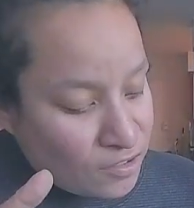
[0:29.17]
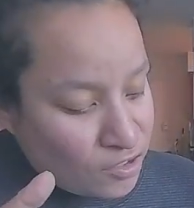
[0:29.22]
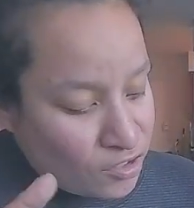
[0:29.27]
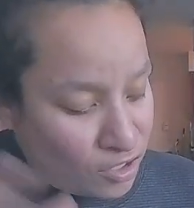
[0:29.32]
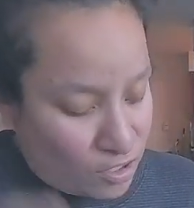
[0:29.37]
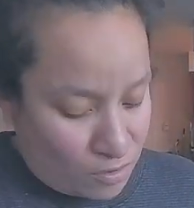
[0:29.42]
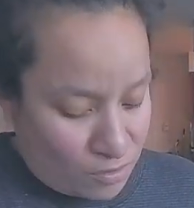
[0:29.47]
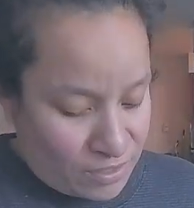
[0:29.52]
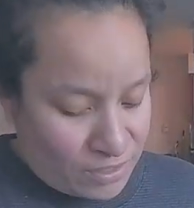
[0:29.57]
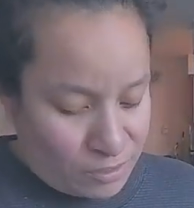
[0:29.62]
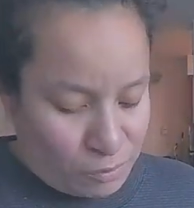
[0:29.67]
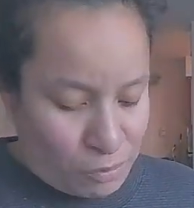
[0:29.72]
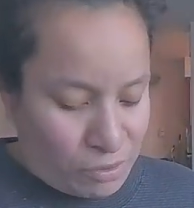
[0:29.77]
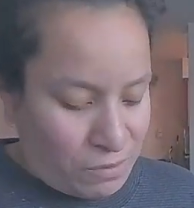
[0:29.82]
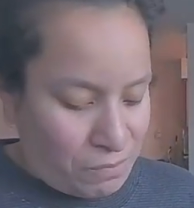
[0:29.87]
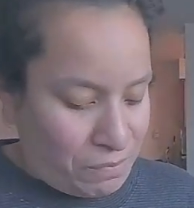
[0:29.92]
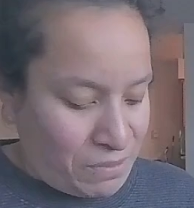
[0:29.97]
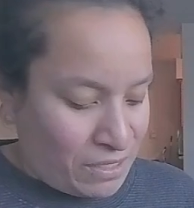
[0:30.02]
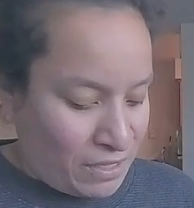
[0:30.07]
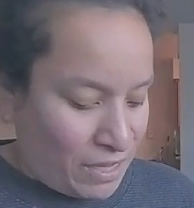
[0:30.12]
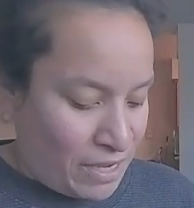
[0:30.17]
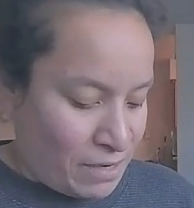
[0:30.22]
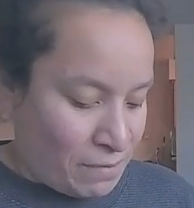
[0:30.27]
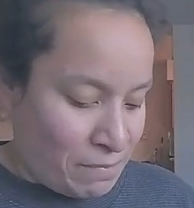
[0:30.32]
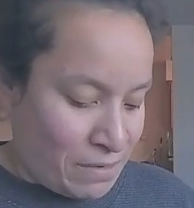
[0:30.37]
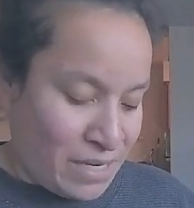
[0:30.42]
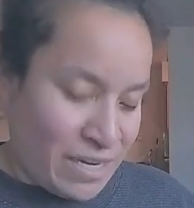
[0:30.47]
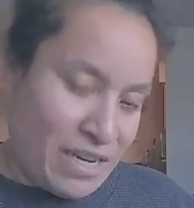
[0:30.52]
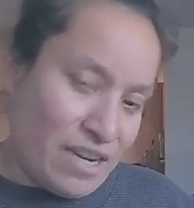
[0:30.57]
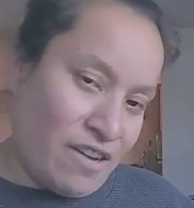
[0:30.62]
So this wouldn't be
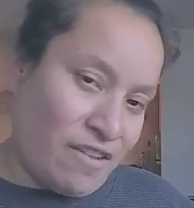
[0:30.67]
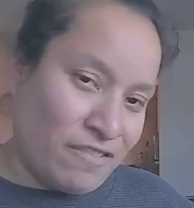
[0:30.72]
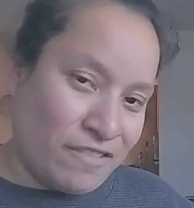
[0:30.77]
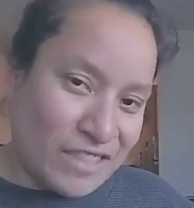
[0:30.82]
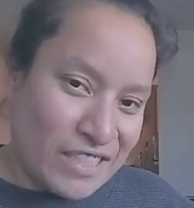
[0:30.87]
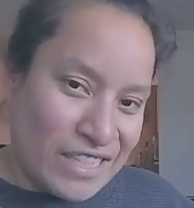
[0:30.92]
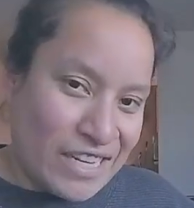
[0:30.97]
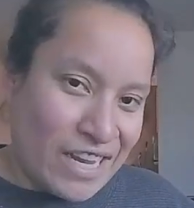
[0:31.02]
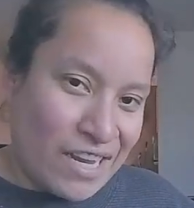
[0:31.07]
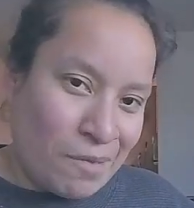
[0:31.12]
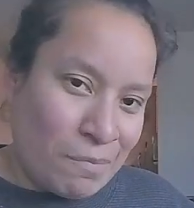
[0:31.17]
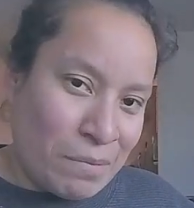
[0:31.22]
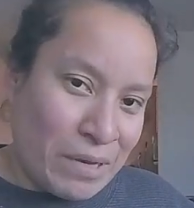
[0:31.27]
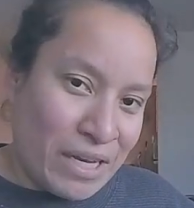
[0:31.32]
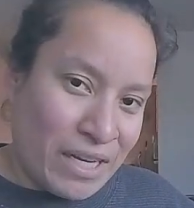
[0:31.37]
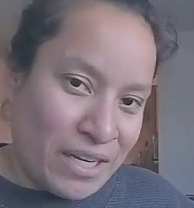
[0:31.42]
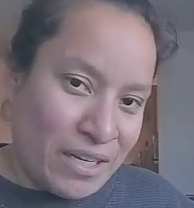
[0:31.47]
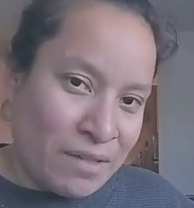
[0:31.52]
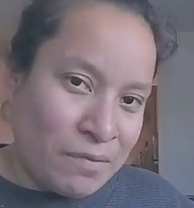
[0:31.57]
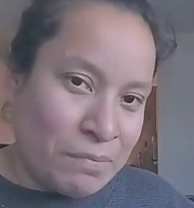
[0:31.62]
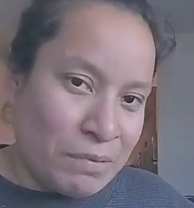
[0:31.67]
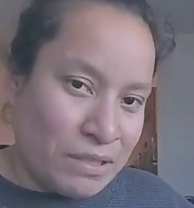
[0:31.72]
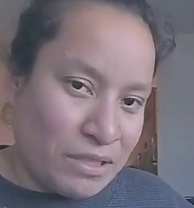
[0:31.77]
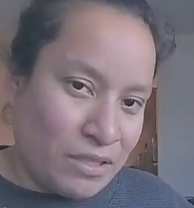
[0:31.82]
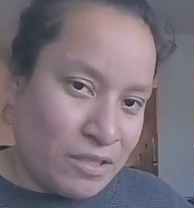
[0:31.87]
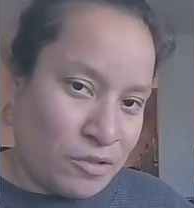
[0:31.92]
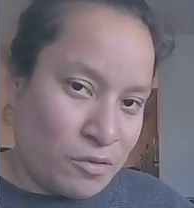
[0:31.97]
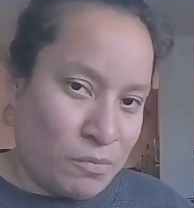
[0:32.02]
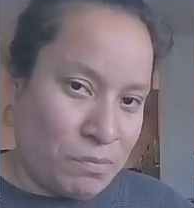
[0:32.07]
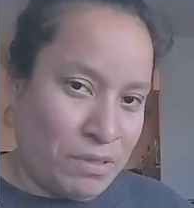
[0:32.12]
like my everyday bag,
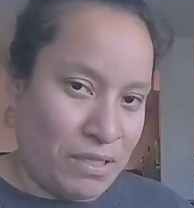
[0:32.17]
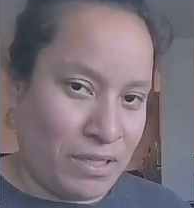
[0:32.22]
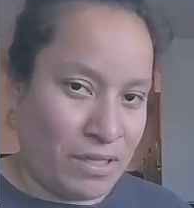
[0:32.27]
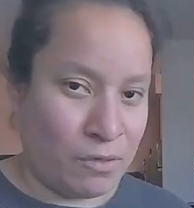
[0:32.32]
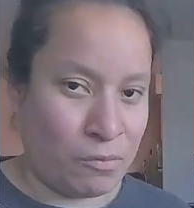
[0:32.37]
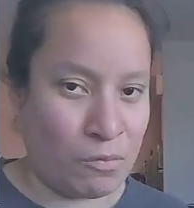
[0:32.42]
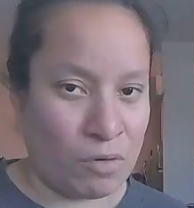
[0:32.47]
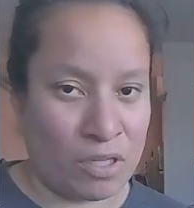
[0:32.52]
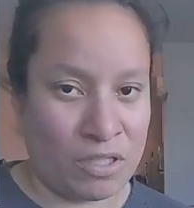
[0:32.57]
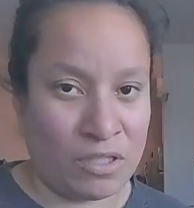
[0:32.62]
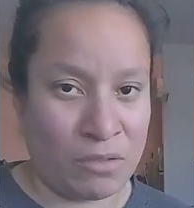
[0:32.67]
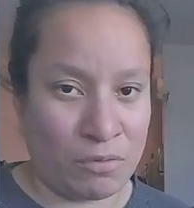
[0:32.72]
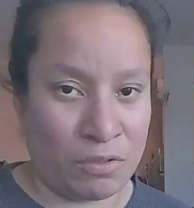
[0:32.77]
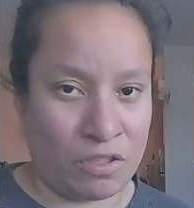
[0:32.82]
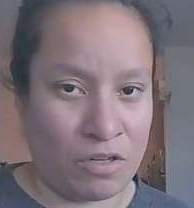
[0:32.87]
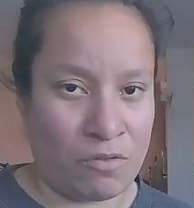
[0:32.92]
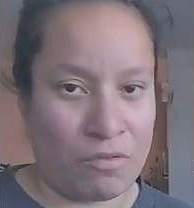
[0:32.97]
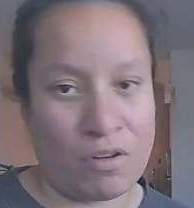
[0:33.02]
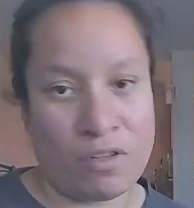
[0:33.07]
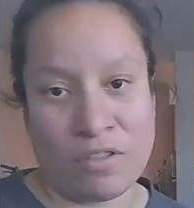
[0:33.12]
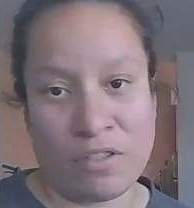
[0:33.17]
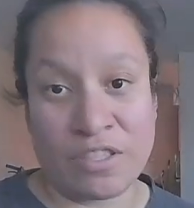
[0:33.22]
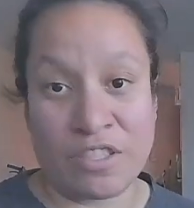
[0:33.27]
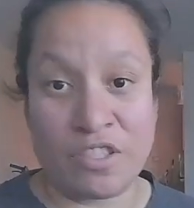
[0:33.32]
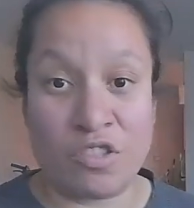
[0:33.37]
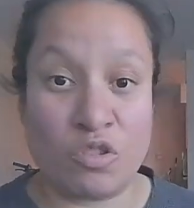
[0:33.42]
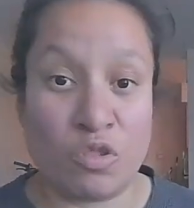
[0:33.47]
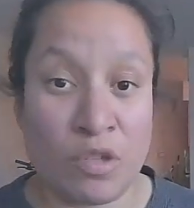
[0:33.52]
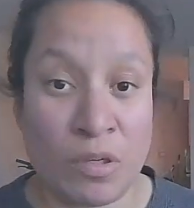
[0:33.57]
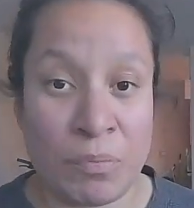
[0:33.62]
but this would be like one that would go on
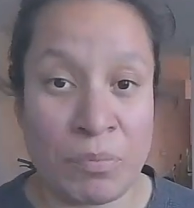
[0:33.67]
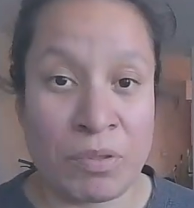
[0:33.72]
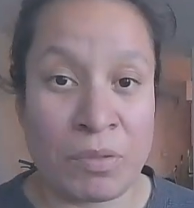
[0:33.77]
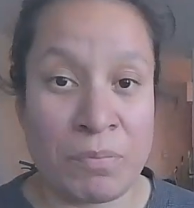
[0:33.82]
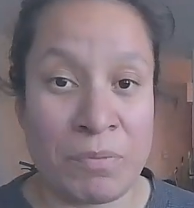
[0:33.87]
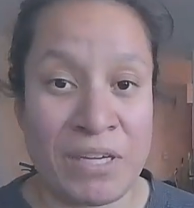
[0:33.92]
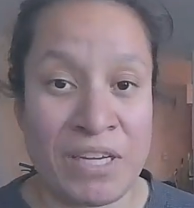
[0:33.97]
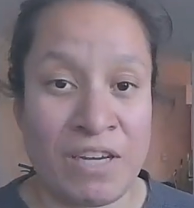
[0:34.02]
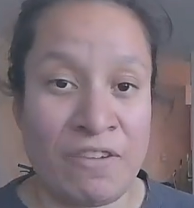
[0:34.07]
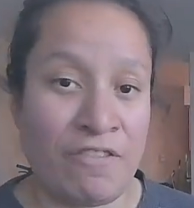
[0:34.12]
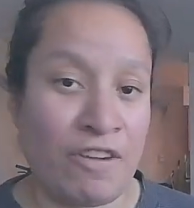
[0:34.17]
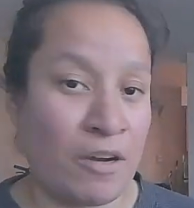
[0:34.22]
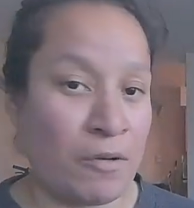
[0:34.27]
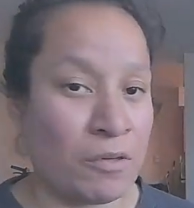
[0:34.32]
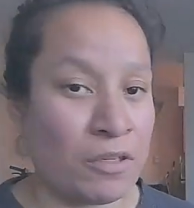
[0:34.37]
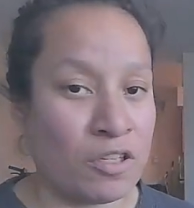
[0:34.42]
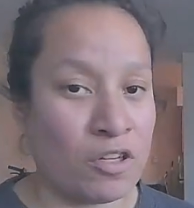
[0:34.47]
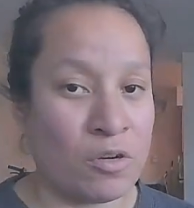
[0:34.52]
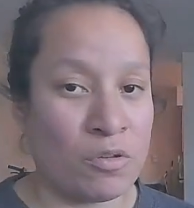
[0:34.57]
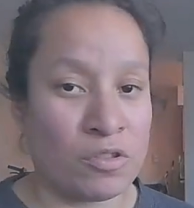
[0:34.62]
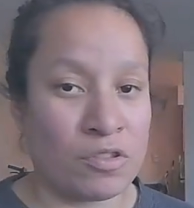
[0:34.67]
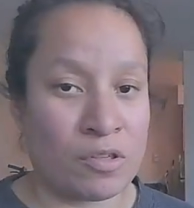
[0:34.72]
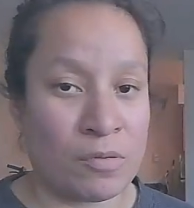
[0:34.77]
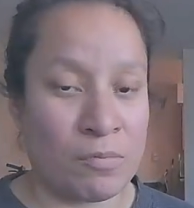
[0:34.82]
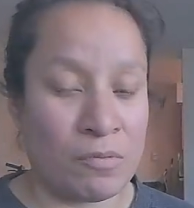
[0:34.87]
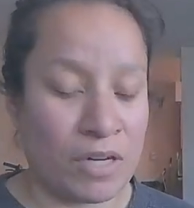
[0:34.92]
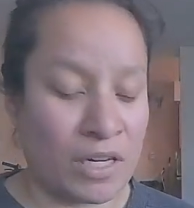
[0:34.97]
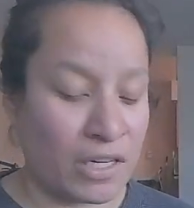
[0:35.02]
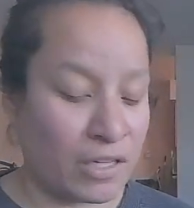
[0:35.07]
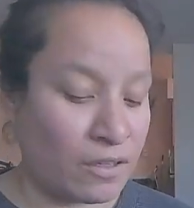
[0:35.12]
like a trip with me if I were to go
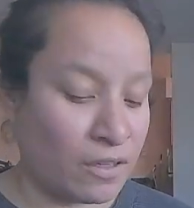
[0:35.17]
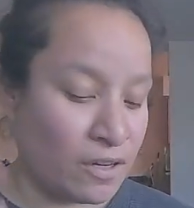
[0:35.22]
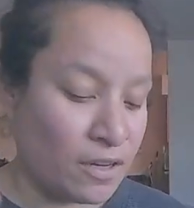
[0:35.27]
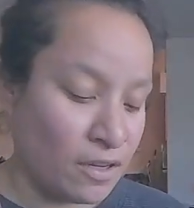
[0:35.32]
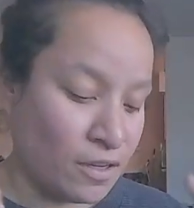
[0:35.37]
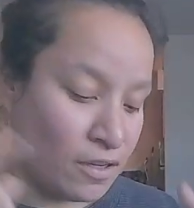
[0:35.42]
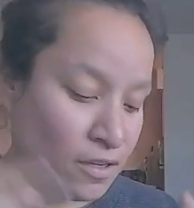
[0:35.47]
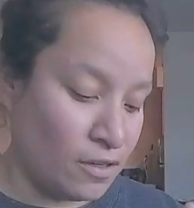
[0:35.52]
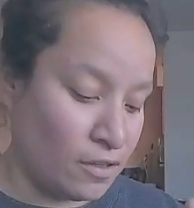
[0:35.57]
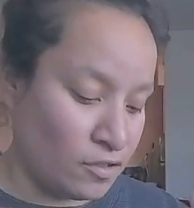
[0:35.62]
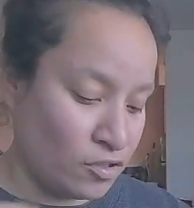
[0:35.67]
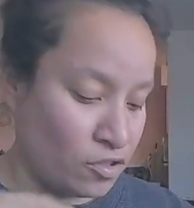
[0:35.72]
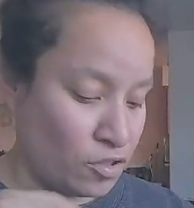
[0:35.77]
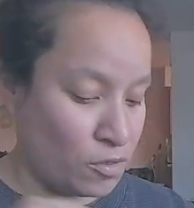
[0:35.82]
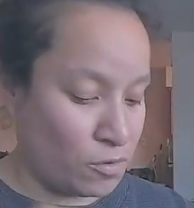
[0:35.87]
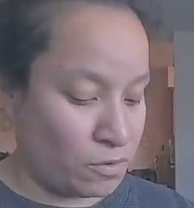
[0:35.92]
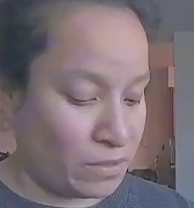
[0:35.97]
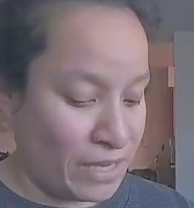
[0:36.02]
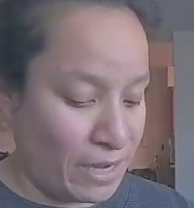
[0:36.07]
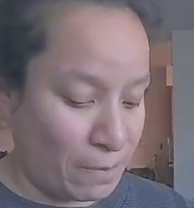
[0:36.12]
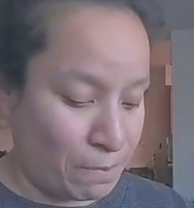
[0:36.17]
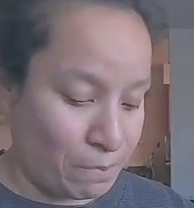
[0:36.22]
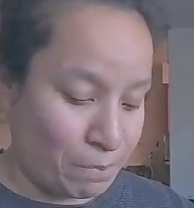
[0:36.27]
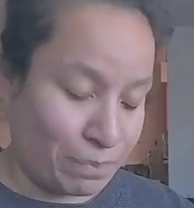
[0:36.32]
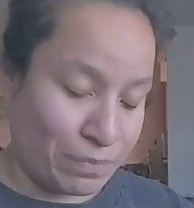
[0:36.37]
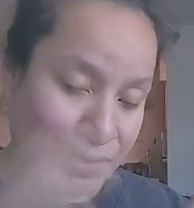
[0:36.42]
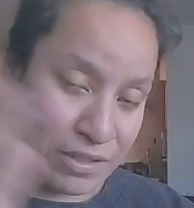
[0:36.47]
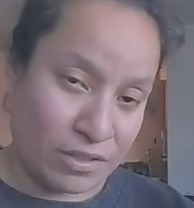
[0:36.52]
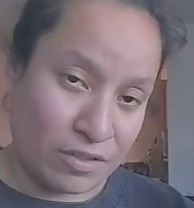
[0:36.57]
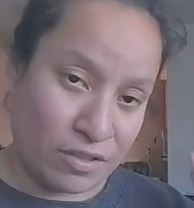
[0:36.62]
somewhere. So yeah,
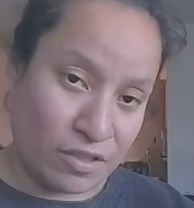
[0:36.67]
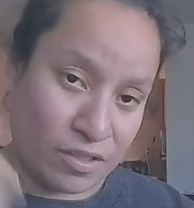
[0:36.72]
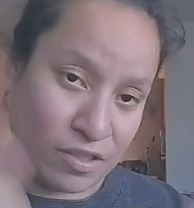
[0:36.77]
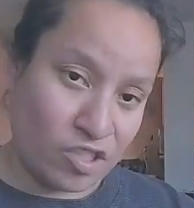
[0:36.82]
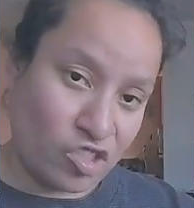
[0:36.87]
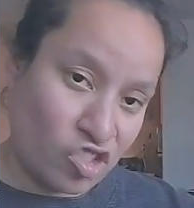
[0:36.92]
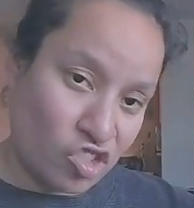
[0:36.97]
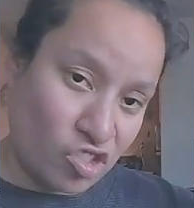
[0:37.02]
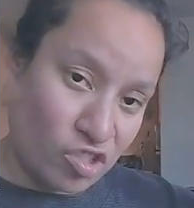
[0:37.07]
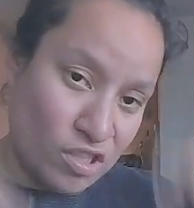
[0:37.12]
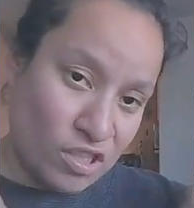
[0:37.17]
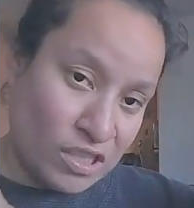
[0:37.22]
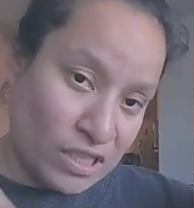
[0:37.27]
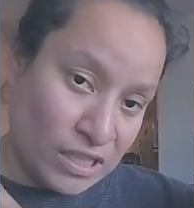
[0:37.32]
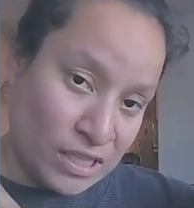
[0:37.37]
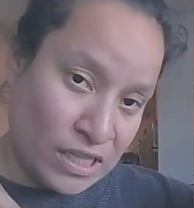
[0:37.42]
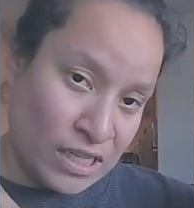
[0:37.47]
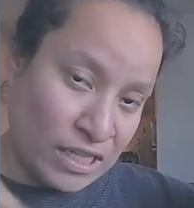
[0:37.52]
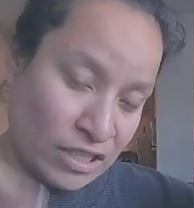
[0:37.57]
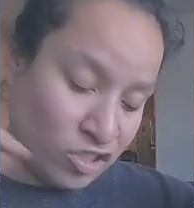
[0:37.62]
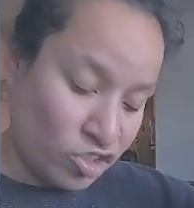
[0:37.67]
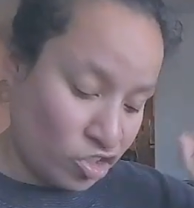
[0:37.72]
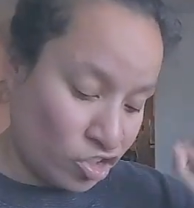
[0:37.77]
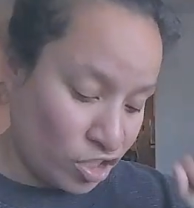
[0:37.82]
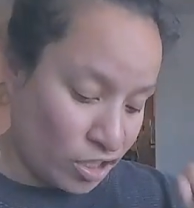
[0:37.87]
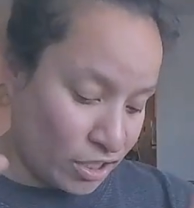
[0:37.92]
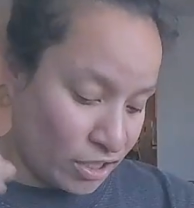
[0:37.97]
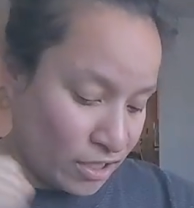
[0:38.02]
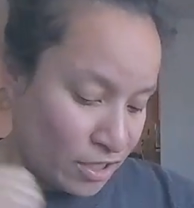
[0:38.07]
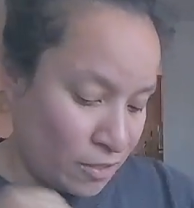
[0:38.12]
let's
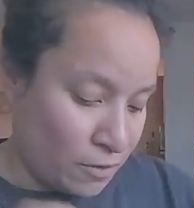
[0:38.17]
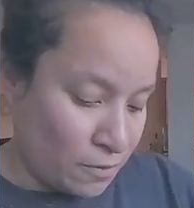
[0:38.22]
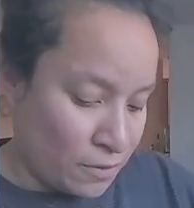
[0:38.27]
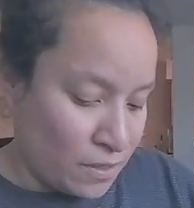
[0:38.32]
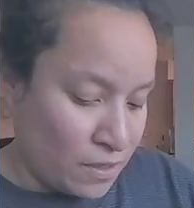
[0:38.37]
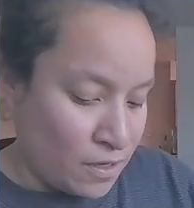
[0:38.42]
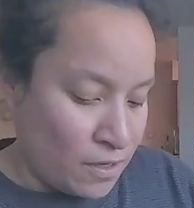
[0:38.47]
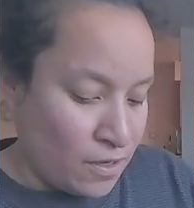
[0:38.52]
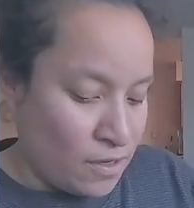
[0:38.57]
check it out.